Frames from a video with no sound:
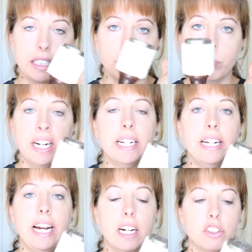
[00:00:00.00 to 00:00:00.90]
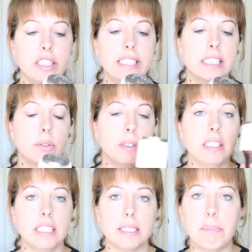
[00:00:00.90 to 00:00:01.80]
It's weighted, actually. This one
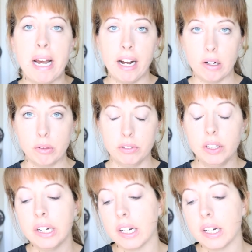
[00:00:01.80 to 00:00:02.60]
is a pound.